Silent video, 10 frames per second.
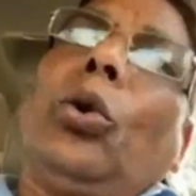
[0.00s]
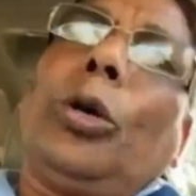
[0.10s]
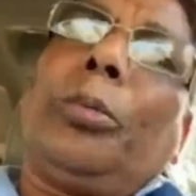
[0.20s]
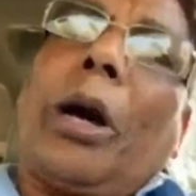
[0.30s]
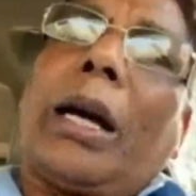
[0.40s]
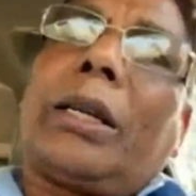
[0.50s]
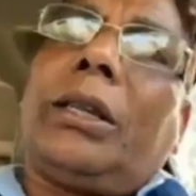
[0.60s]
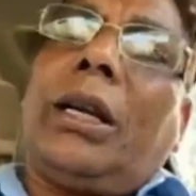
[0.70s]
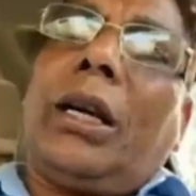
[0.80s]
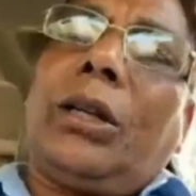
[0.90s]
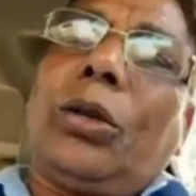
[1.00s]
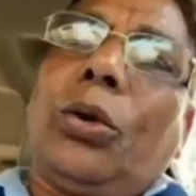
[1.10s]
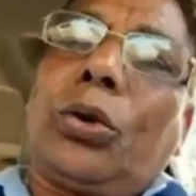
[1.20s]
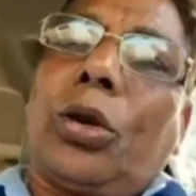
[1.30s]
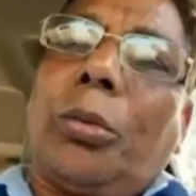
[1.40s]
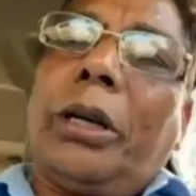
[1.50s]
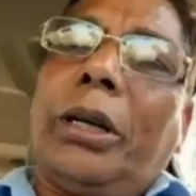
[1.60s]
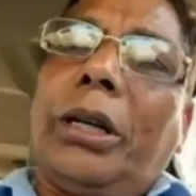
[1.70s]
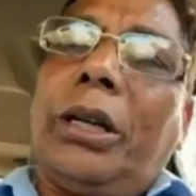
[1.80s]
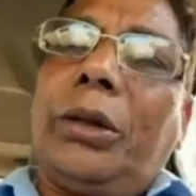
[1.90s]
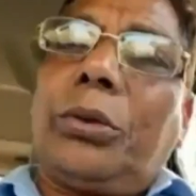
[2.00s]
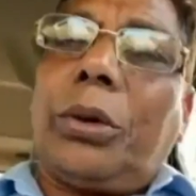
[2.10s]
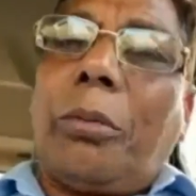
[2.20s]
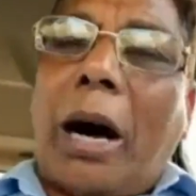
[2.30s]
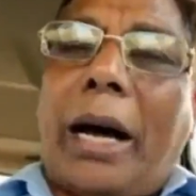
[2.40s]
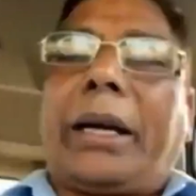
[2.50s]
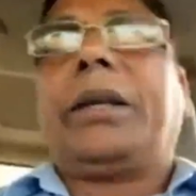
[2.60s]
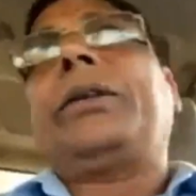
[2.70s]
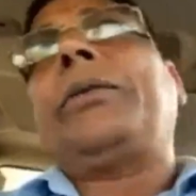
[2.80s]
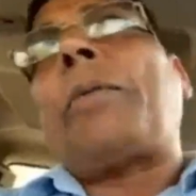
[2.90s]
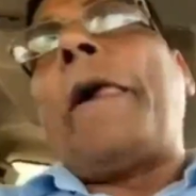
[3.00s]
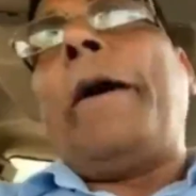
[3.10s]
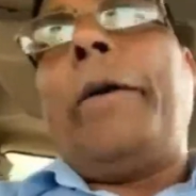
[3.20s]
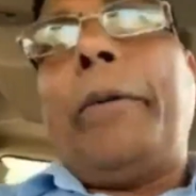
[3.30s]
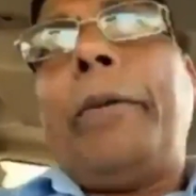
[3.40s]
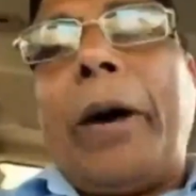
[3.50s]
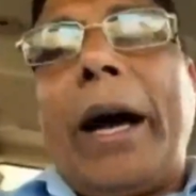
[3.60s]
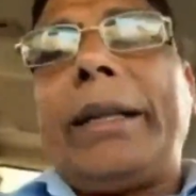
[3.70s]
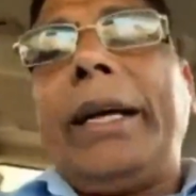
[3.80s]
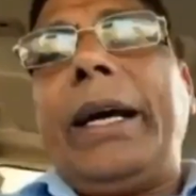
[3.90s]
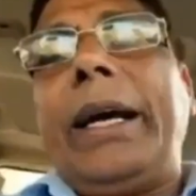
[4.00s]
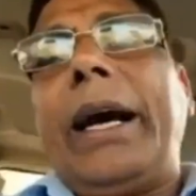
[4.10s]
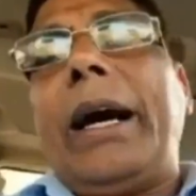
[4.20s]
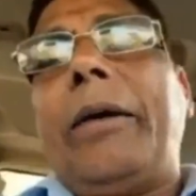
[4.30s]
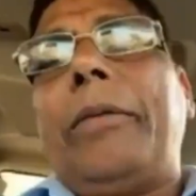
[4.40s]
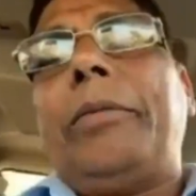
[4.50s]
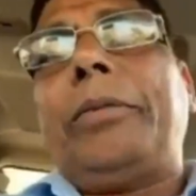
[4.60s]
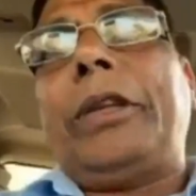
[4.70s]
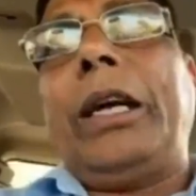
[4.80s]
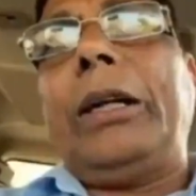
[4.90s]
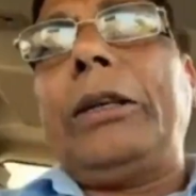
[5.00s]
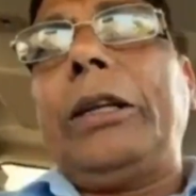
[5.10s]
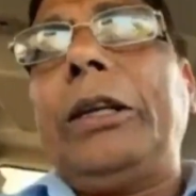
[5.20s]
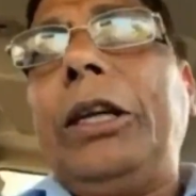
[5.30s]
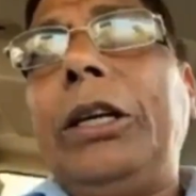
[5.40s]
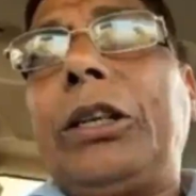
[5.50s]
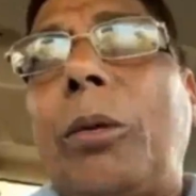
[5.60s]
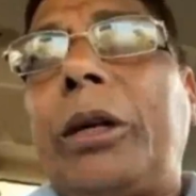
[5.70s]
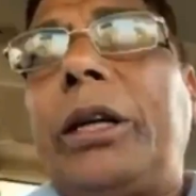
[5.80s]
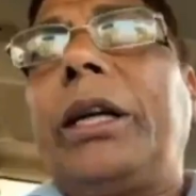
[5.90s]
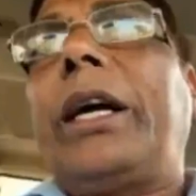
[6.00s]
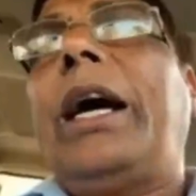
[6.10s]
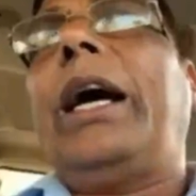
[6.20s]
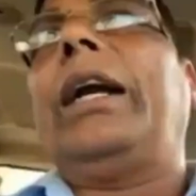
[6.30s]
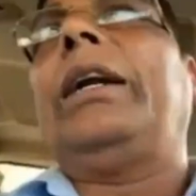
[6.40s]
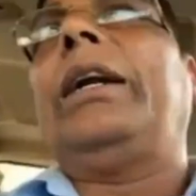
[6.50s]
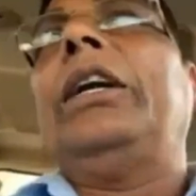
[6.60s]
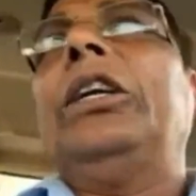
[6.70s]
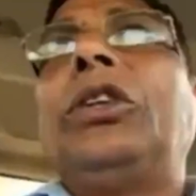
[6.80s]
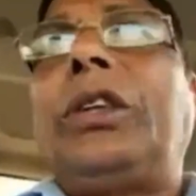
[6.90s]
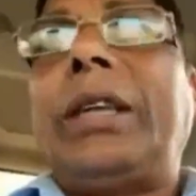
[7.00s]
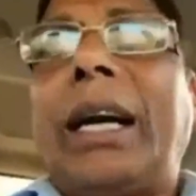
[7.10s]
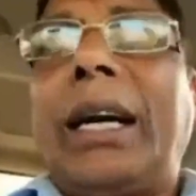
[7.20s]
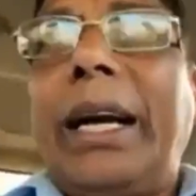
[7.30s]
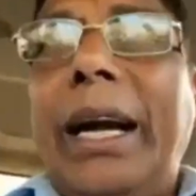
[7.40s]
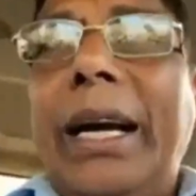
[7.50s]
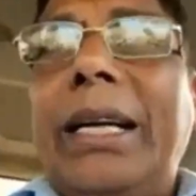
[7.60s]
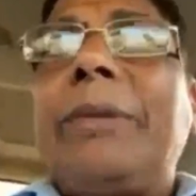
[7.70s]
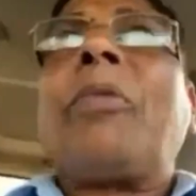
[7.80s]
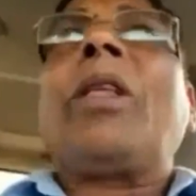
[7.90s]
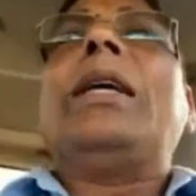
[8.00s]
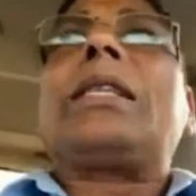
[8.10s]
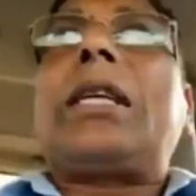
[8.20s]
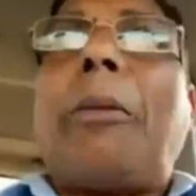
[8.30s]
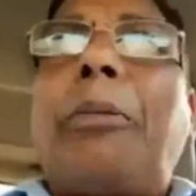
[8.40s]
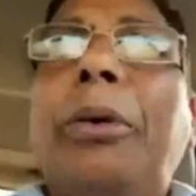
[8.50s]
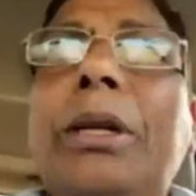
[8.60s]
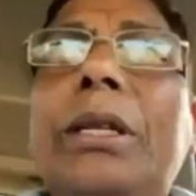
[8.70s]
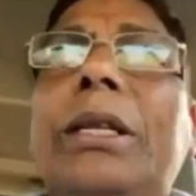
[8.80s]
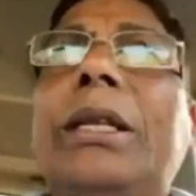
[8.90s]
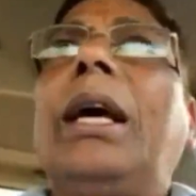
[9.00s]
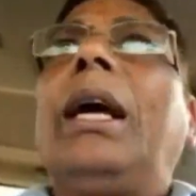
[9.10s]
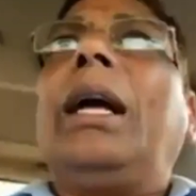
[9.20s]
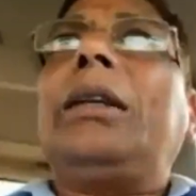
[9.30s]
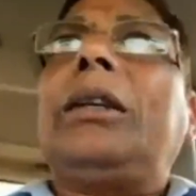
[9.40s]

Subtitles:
production and those commodity to the market where these commodity can generate sufficient